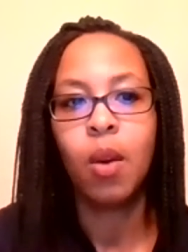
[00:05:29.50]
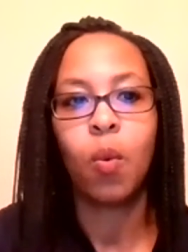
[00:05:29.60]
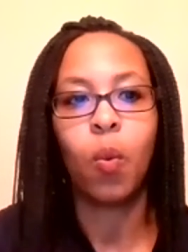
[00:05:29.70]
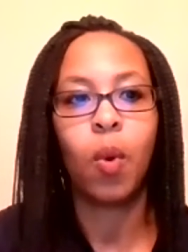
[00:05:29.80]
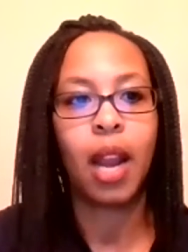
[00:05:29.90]

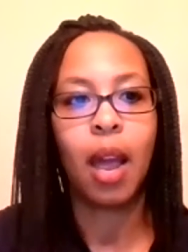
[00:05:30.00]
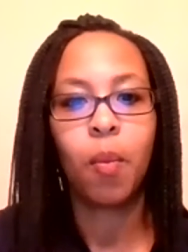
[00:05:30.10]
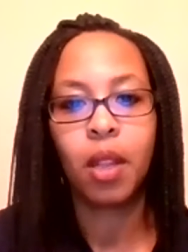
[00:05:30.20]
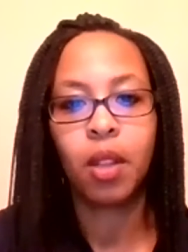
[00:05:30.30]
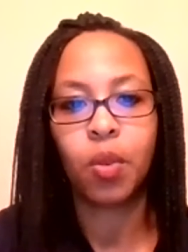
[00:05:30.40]
What I
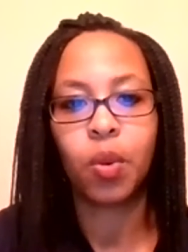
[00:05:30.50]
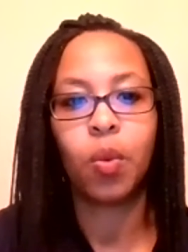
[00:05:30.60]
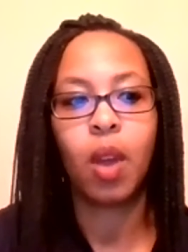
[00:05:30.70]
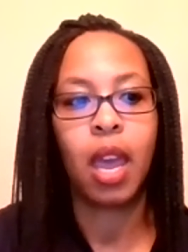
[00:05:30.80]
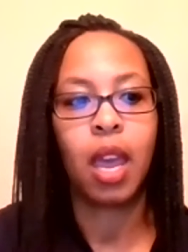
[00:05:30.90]
went
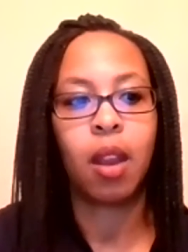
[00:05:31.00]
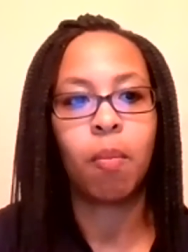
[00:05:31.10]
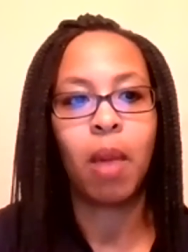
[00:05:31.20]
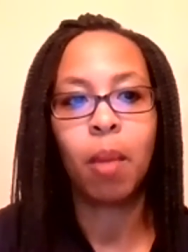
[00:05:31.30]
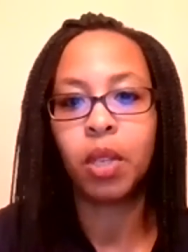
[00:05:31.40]
through and
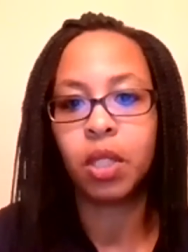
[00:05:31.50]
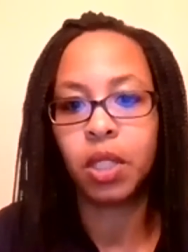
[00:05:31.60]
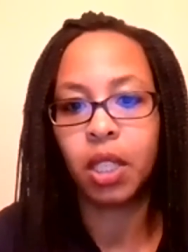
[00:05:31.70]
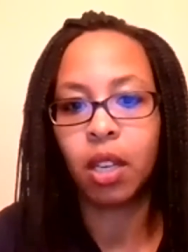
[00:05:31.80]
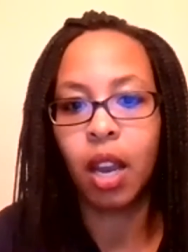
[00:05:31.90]
my book,
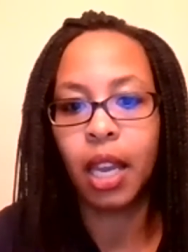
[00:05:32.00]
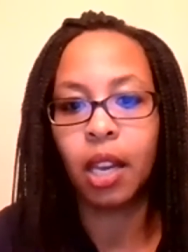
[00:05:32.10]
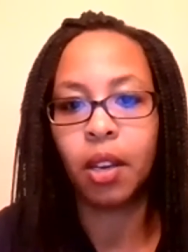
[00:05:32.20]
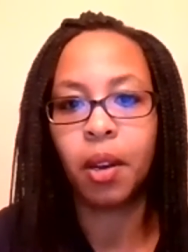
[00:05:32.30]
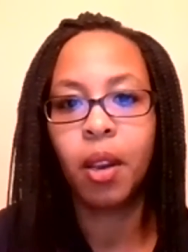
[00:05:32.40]
Dear God, Can
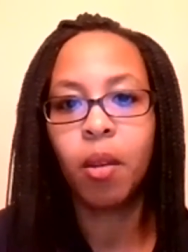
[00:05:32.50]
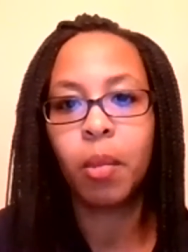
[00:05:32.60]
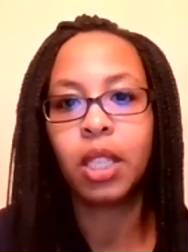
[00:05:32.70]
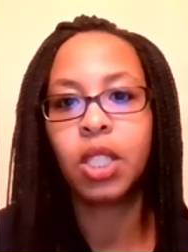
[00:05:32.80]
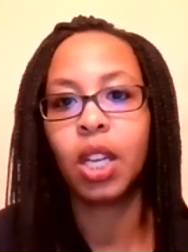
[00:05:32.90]
You Hear
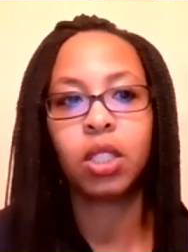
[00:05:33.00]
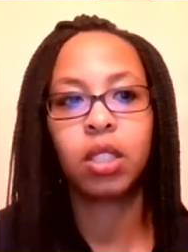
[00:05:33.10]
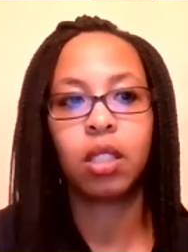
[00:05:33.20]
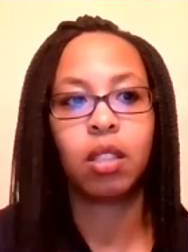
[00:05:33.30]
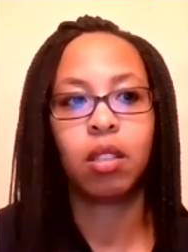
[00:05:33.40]
Me, touched
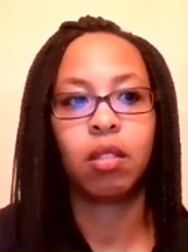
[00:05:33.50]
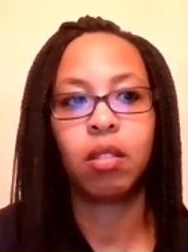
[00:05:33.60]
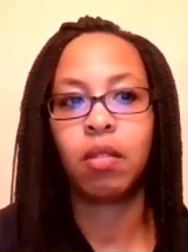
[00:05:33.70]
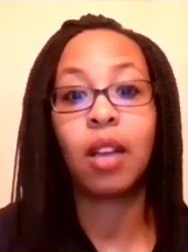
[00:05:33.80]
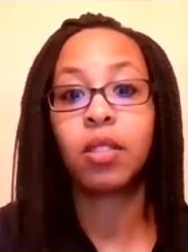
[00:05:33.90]

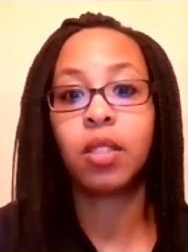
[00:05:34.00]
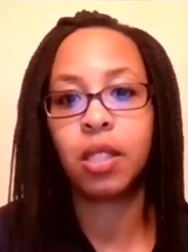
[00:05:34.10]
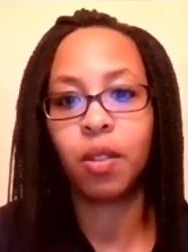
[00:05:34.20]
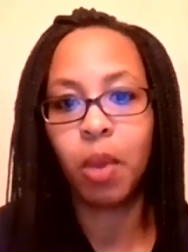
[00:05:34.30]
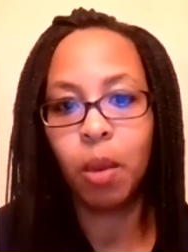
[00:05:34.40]
thousands
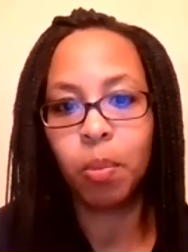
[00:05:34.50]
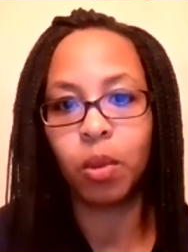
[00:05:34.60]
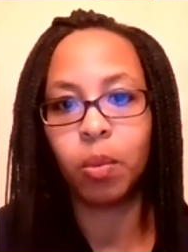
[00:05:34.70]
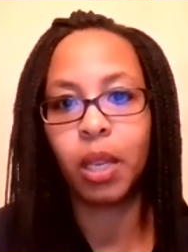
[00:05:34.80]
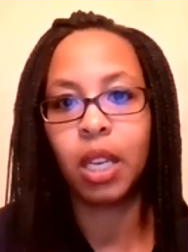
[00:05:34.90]
of
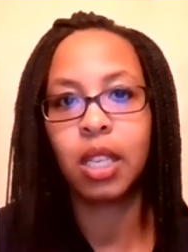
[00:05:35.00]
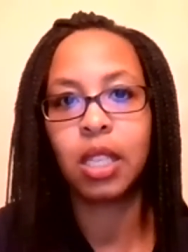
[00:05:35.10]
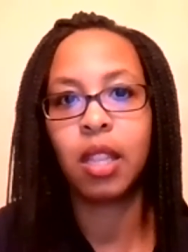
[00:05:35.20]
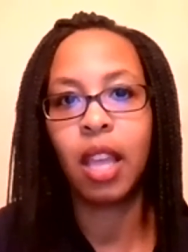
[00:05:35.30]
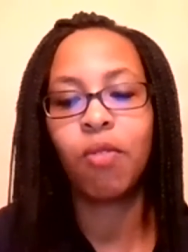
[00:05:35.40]
people
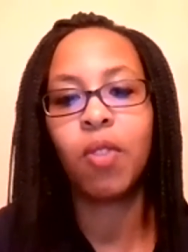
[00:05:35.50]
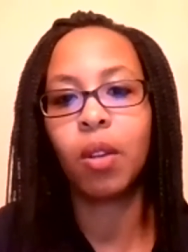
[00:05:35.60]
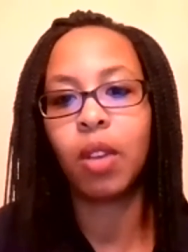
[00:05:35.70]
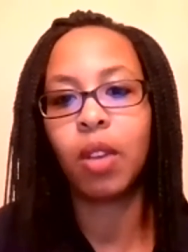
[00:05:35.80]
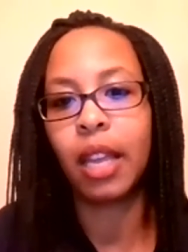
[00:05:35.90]
because they
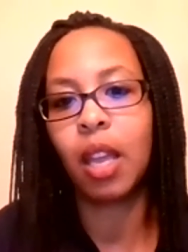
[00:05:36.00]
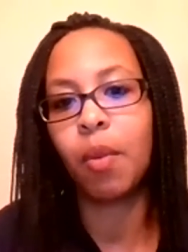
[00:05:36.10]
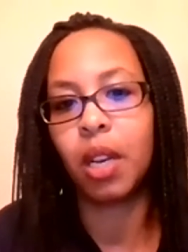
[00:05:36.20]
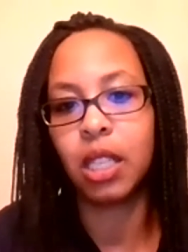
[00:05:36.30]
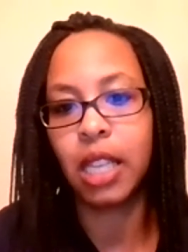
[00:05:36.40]
felt like they were
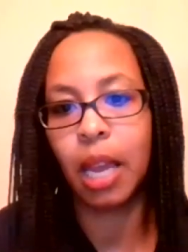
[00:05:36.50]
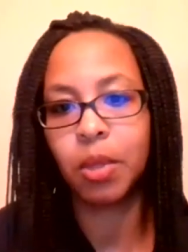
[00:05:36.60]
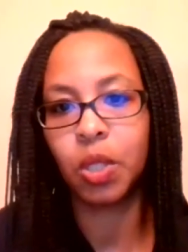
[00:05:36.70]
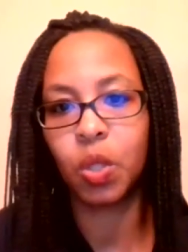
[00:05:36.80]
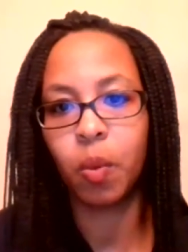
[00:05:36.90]
in the same
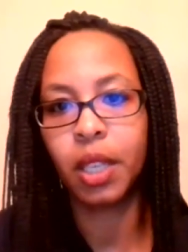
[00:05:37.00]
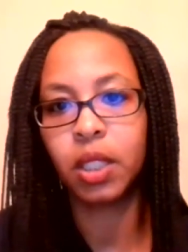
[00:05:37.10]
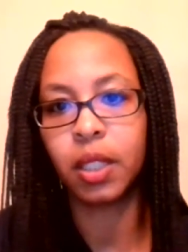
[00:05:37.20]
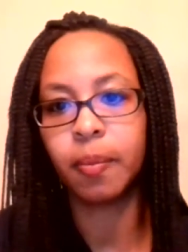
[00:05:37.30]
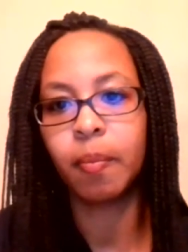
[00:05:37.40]

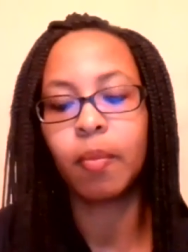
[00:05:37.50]
situation.